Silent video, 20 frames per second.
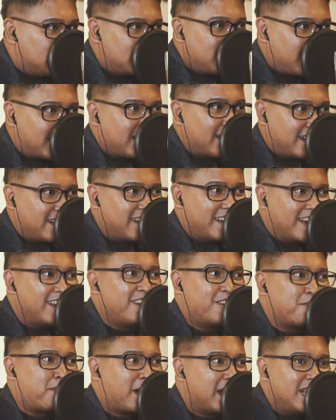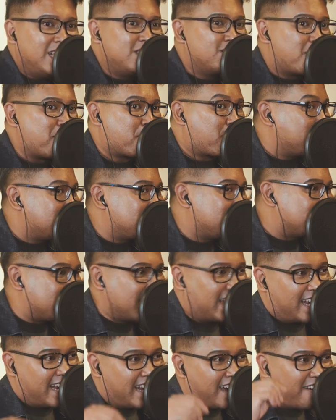like you know, money is very precious
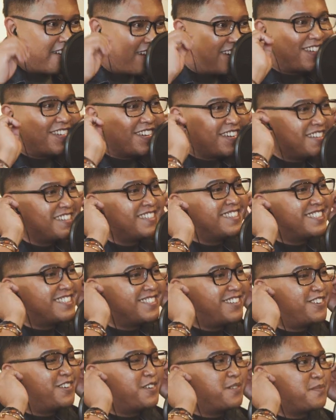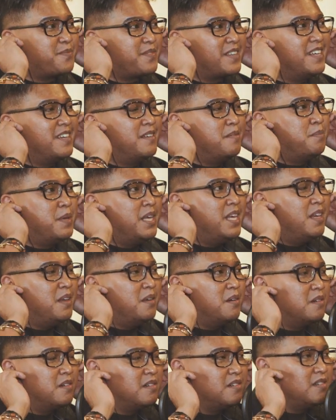eh, now. So
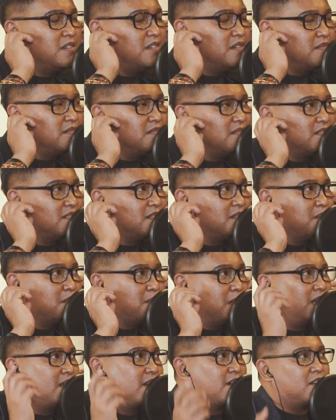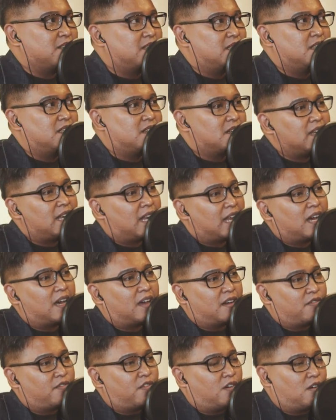be be considerate
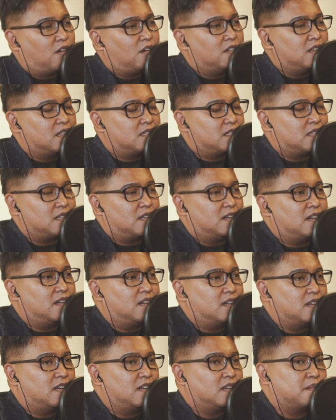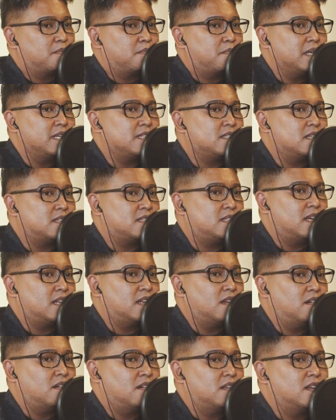lah for all these uh, places
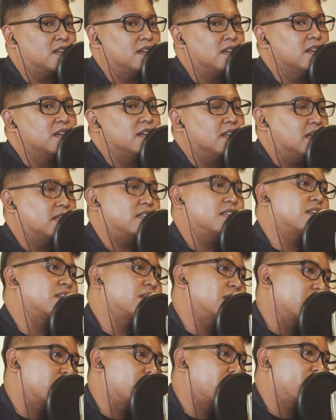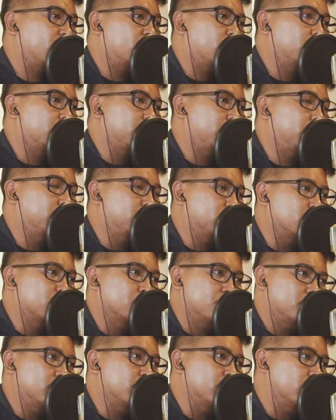that got they didn't didn't have
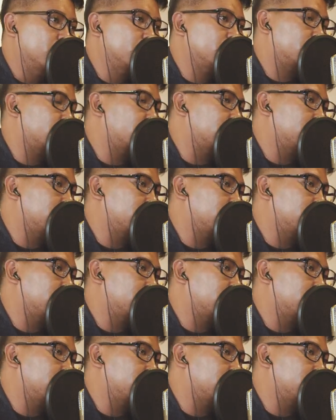good reviews